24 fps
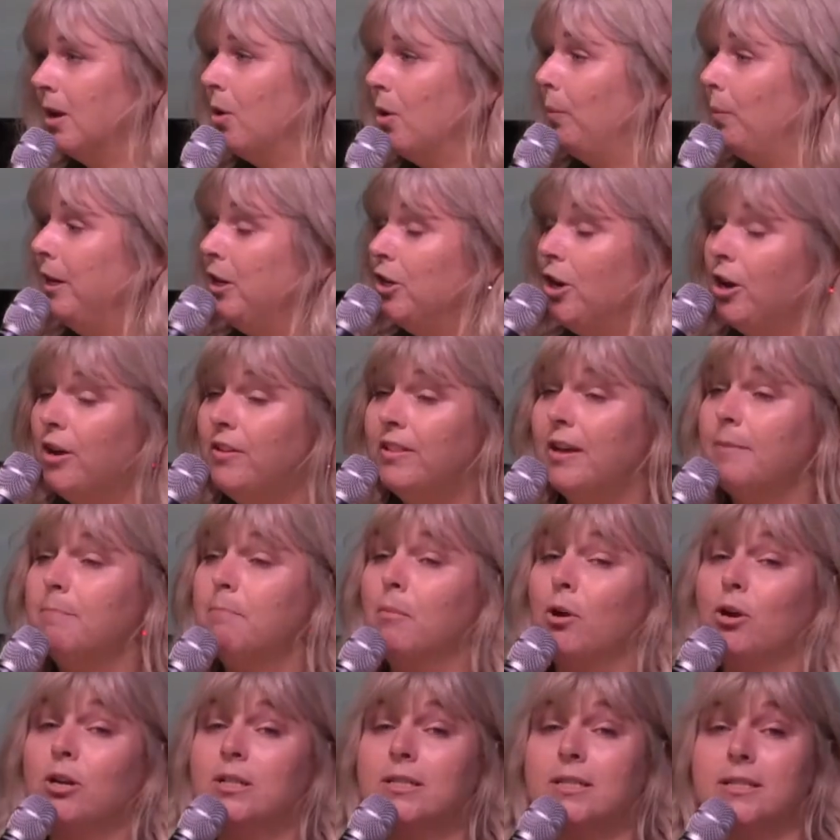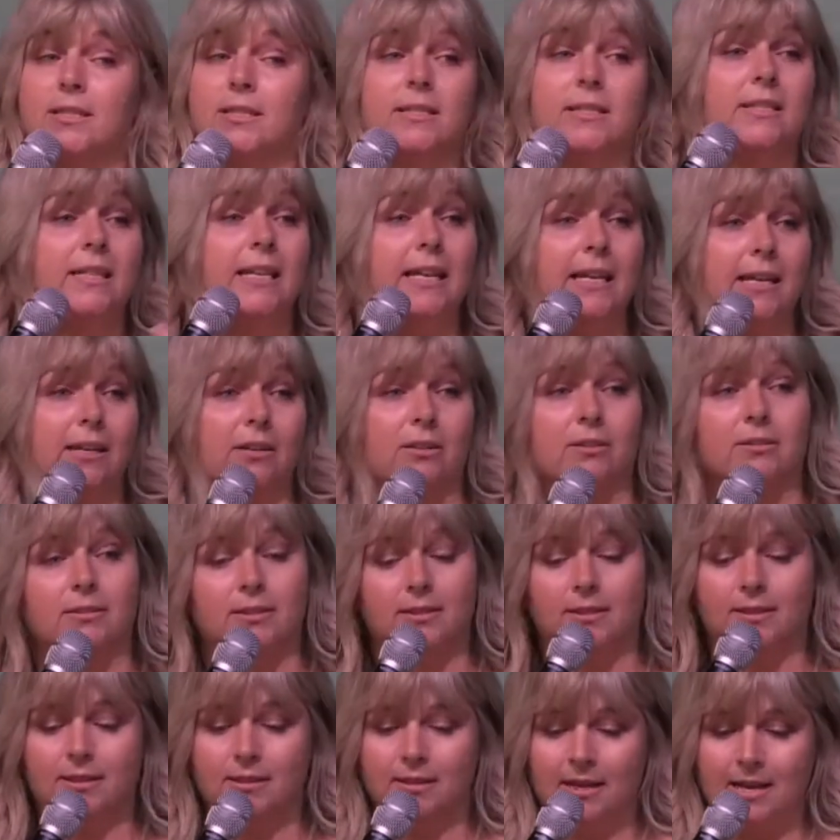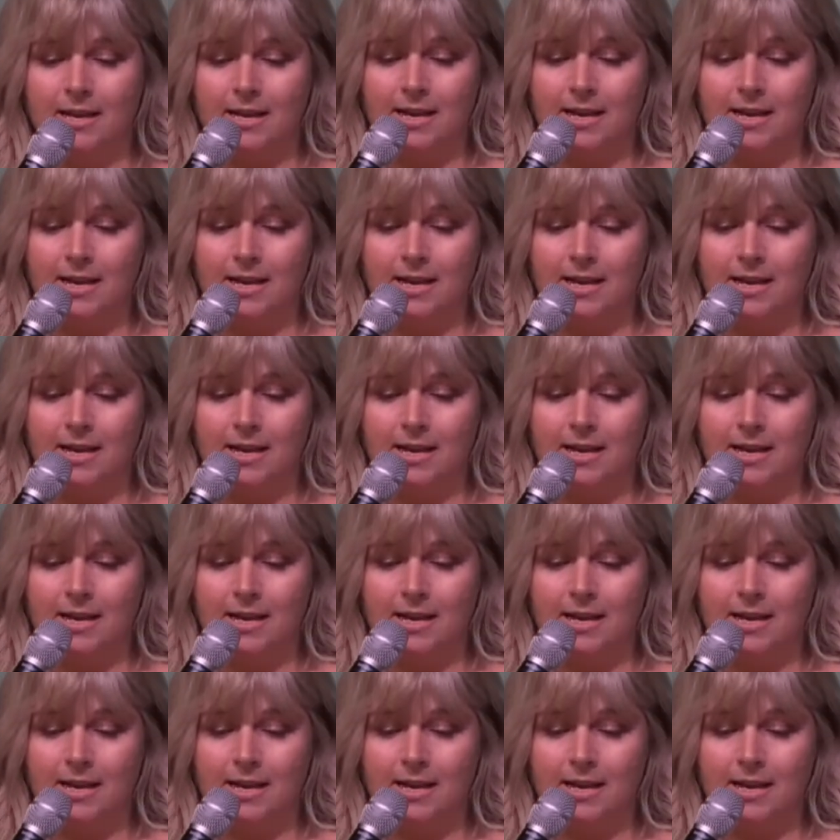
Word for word: we know that Moses yields,